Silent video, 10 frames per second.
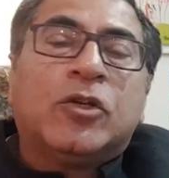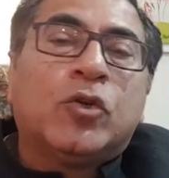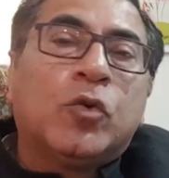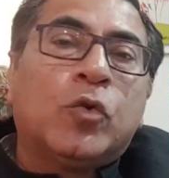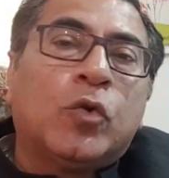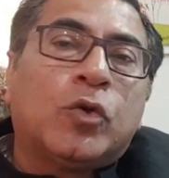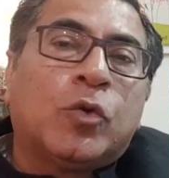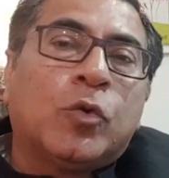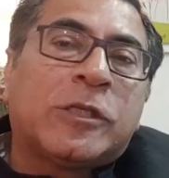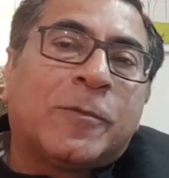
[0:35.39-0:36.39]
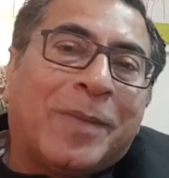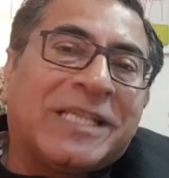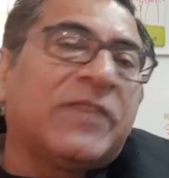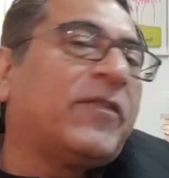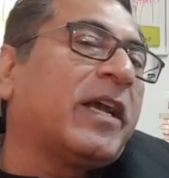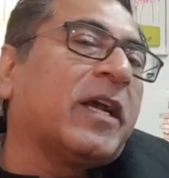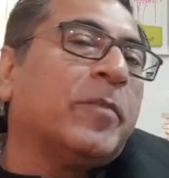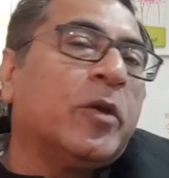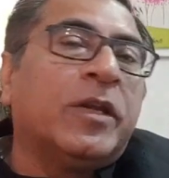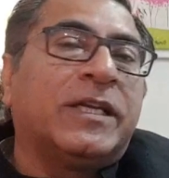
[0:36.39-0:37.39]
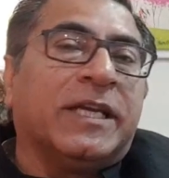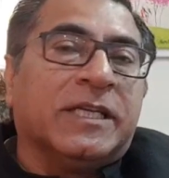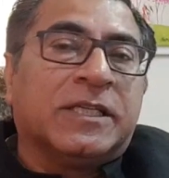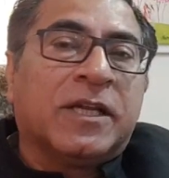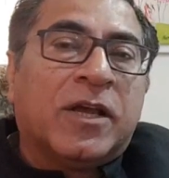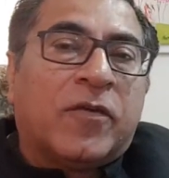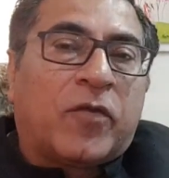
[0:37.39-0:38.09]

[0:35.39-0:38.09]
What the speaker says: to specific communities